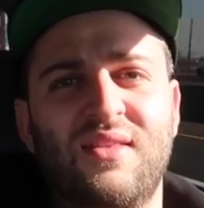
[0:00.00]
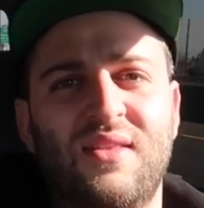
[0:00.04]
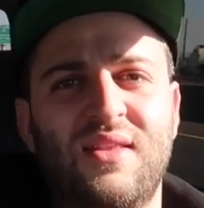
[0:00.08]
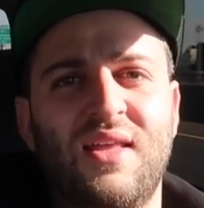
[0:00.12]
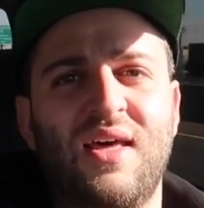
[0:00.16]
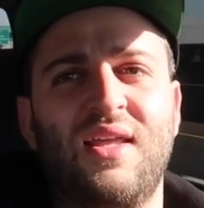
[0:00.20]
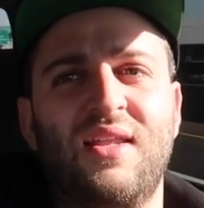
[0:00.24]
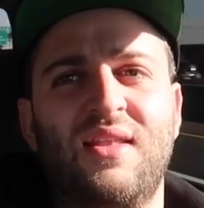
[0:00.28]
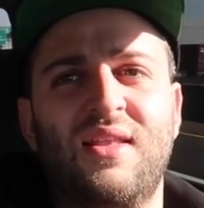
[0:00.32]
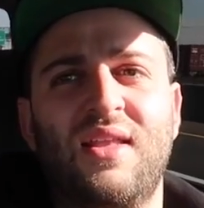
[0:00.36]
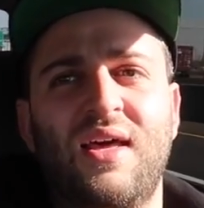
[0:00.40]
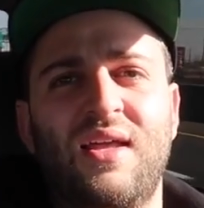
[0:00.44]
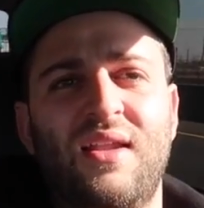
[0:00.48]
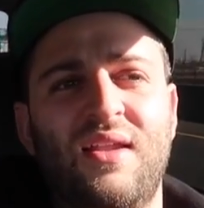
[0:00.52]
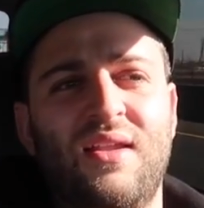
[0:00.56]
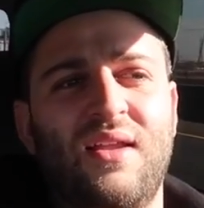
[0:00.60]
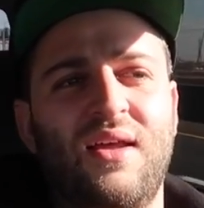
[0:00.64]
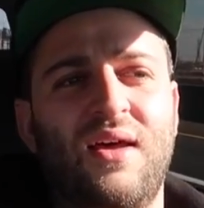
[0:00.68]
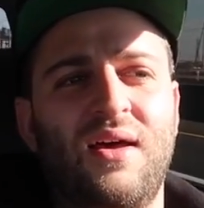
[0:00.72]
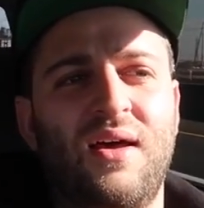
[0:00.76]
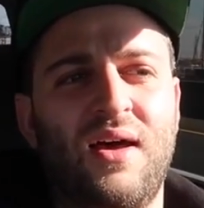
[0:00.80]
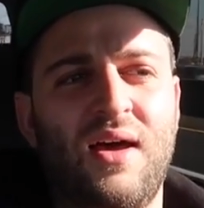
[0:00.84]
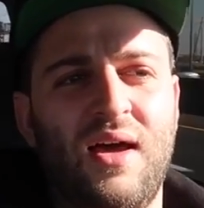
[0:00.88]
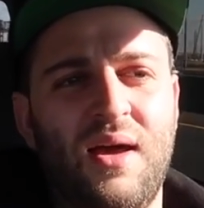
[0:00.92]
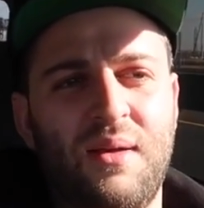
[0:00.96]
that
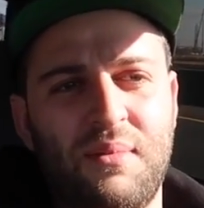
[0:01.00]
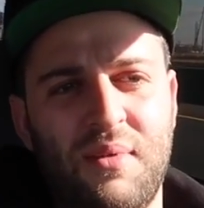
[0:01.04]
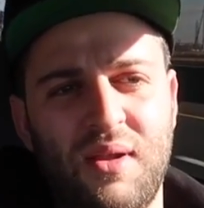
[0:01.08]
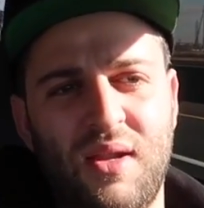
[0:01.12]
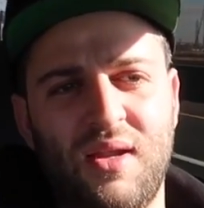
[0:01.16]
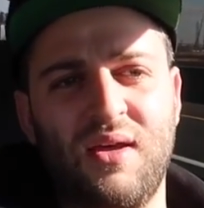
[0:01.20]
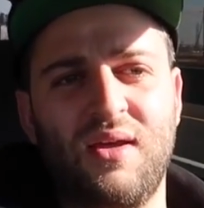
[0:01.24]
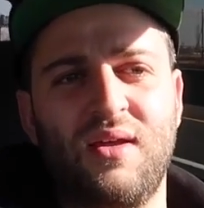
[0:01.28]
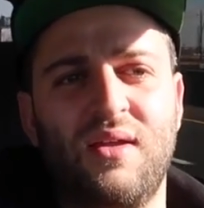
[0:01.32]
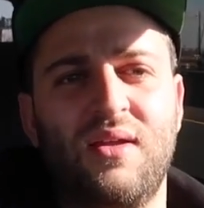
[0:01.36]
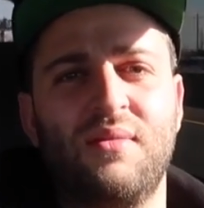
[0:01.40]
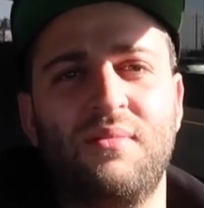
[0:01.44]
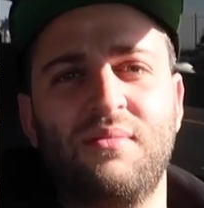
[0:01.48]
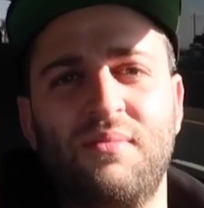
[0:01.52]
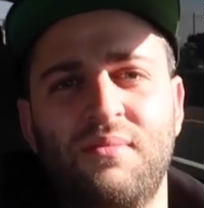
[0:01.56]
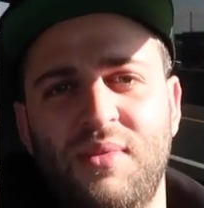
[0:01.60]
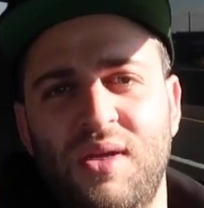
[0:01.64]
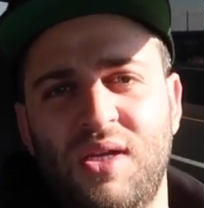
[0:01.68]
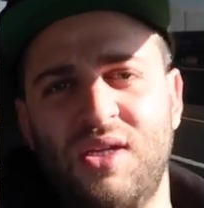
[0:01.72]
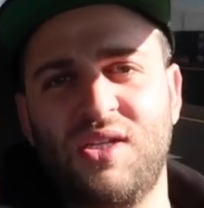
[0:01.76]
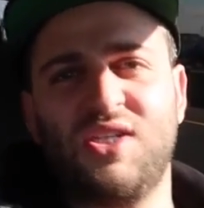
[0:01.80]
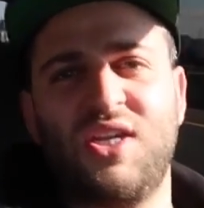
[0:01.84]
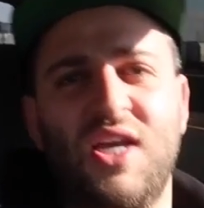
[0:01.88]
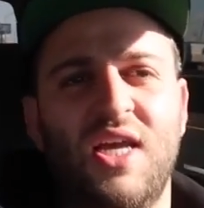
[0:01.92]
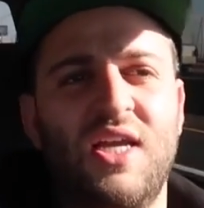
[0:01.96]
I'm gonna
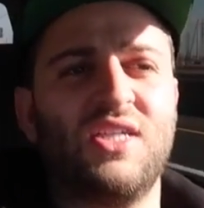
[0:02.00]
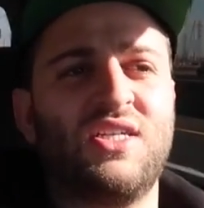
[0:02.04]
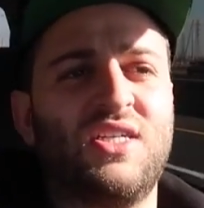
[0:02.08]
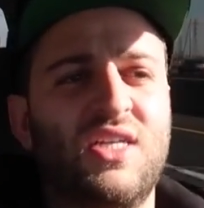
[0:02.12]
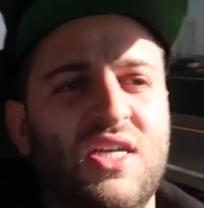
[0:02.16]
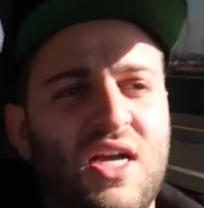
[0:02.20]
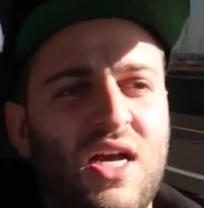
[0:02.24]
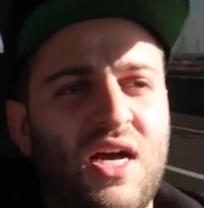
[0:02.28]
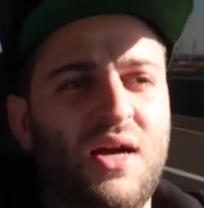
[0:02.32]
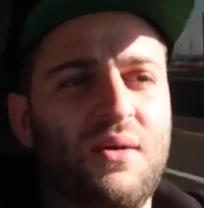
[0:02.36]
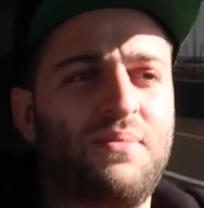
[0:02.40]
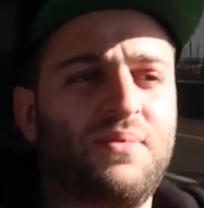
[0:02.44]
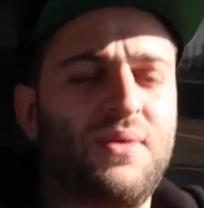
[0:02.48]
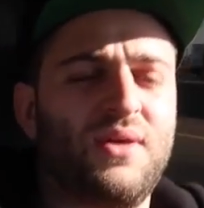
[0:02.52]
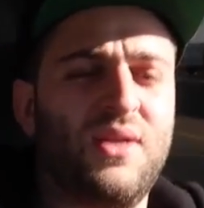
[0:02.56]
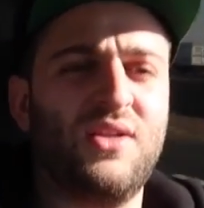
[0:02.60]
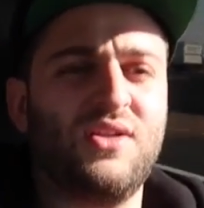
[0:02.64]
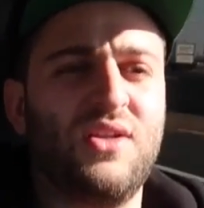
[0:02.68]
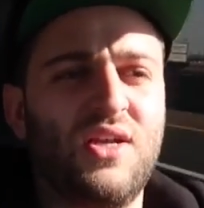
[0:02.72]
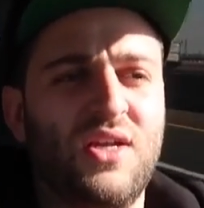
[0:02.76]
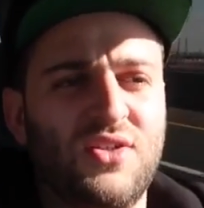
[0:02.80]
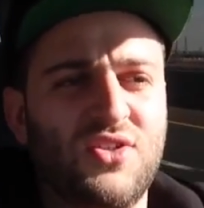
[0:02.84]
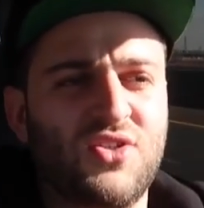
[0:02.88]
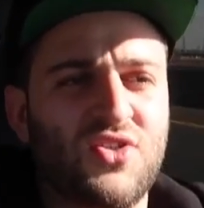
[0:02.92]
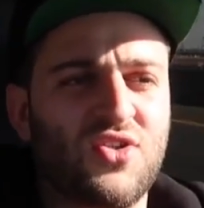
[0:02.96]
be changing up
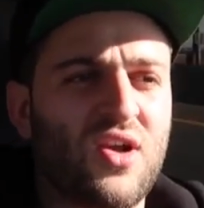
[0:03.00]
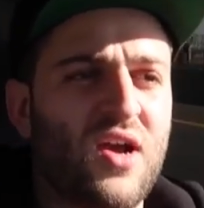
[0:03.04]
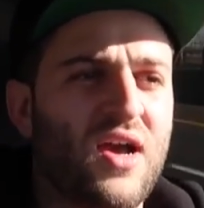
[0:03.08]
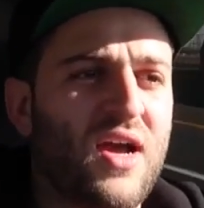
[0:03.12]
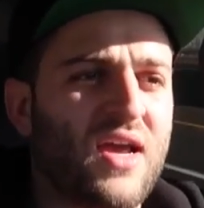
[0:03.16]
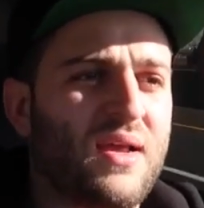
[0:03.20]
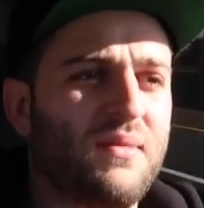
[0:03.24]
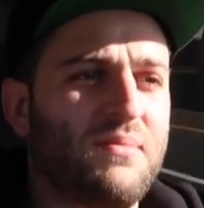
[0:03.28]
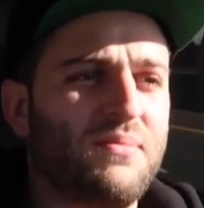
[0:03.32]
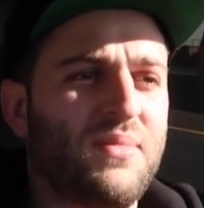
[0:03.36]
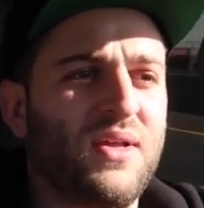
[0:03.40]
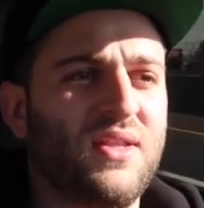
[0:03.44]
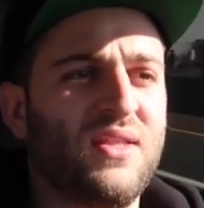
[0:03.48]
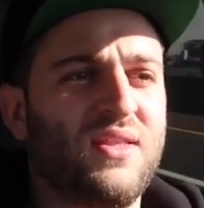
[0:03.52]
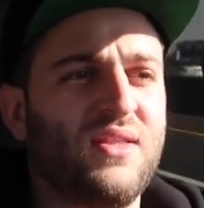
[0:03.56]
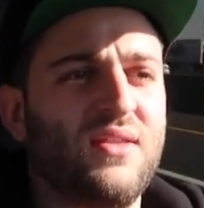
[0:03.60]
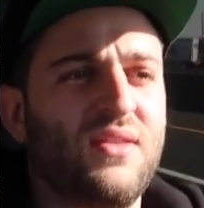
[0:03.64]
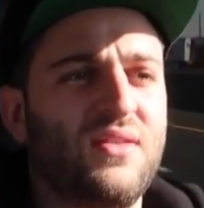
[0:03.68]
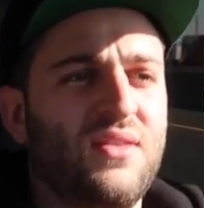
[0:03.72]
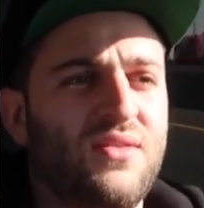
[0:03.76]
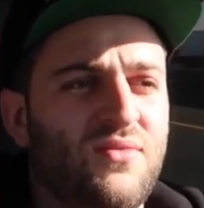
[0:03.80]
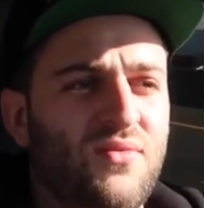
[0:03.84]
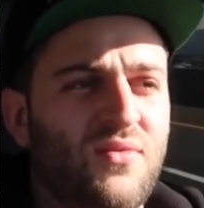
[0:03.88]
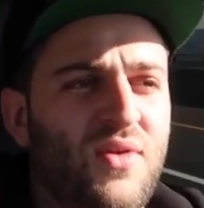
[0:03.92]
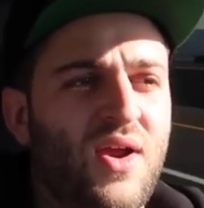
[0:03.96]
and trying, but
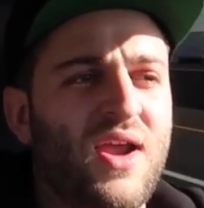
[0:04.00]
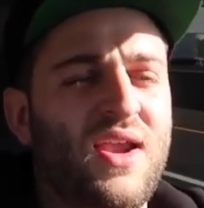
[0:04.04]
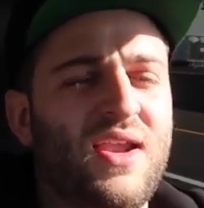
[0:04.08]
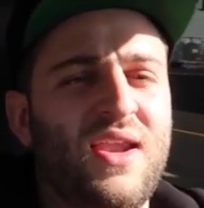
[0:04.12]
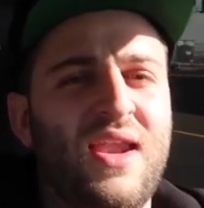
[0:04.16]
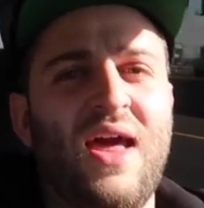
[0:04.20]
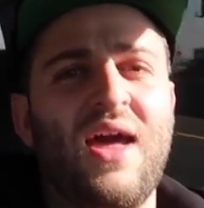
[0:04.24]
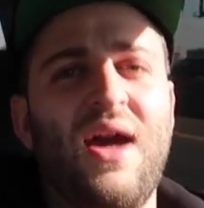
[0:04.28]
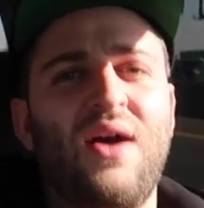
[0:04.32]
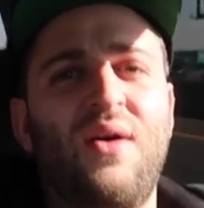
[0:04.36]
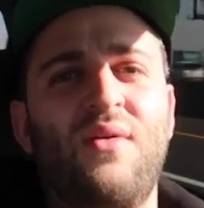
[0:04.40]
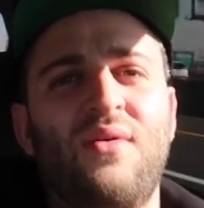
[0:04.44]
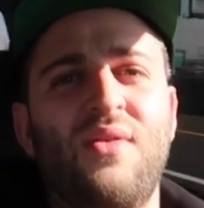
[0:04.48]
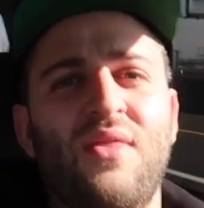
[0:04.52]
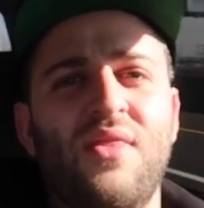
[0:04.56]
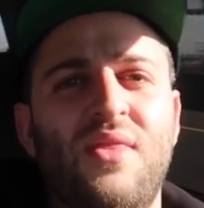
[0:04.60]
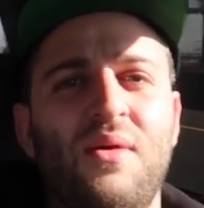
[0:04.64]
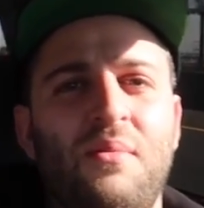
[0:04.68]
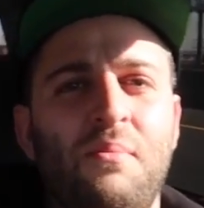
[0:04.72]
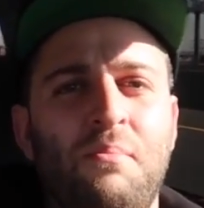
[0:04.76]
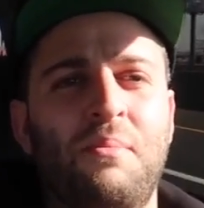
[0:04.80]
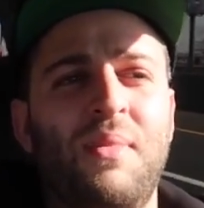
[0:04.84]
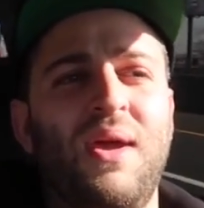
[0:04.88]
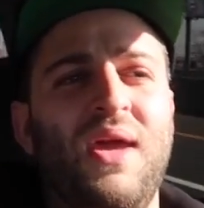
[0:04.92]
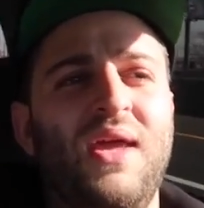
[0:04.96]
right now
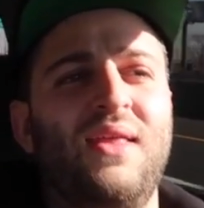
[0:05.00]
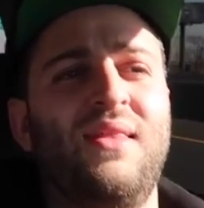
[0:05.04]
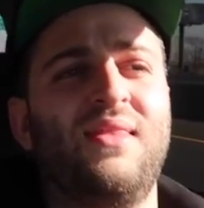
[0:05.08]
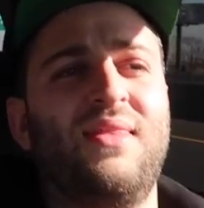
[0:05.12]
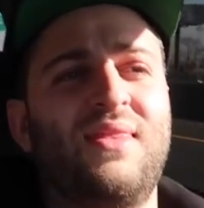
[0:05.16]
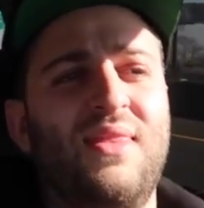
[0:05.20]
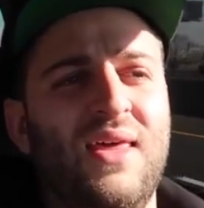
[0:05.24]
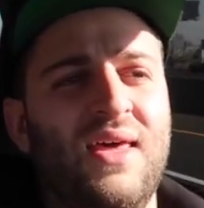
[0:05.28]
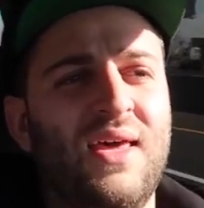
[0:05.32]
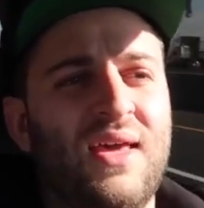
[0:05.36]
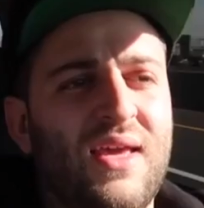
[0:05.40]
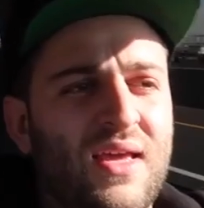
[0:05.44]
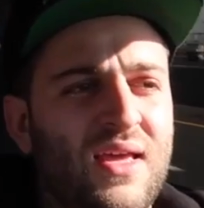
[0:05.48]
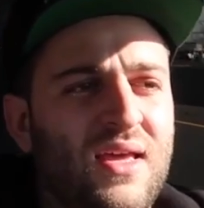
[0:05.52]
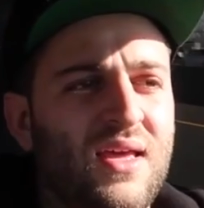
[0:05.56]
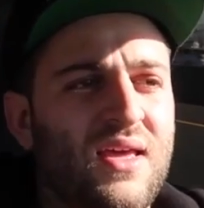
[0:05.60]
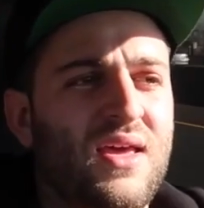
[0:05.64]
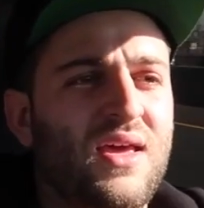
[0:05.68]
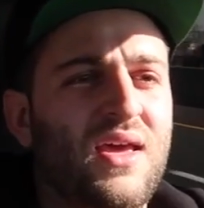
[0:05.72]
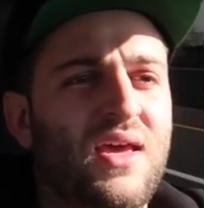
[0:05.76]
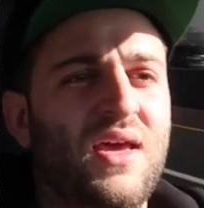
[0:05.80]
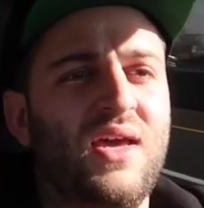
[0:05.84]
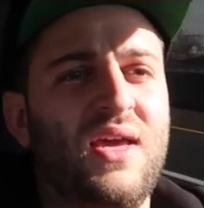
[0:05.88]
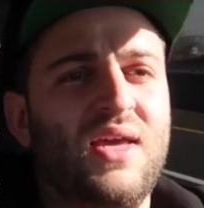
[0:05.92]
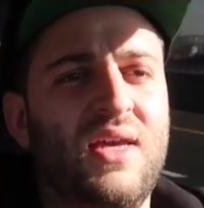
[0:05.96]
the main thing
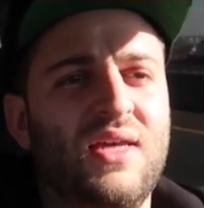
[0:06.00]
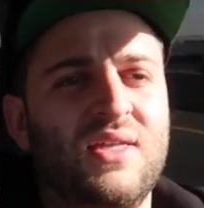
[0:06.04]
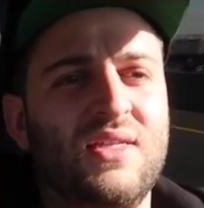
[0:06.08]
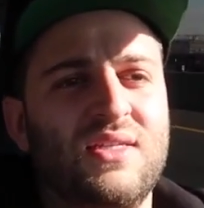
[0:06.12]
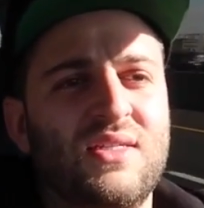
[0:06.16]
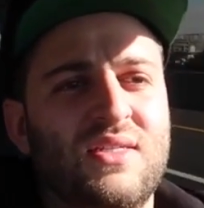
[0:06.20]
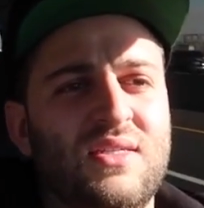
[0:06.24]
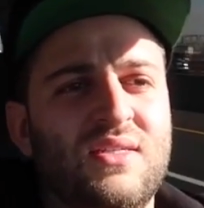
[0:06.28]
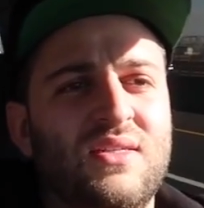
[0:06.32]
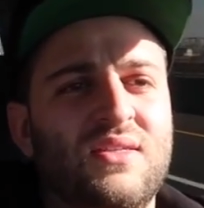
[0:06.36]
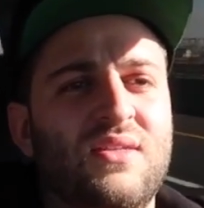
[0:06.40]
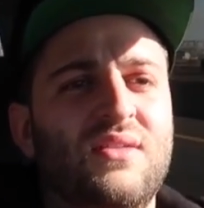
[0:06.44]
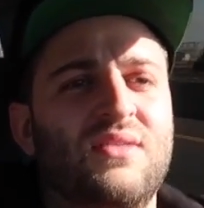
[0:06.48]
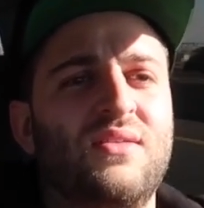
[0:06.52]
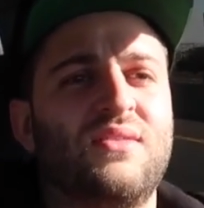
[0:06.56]
is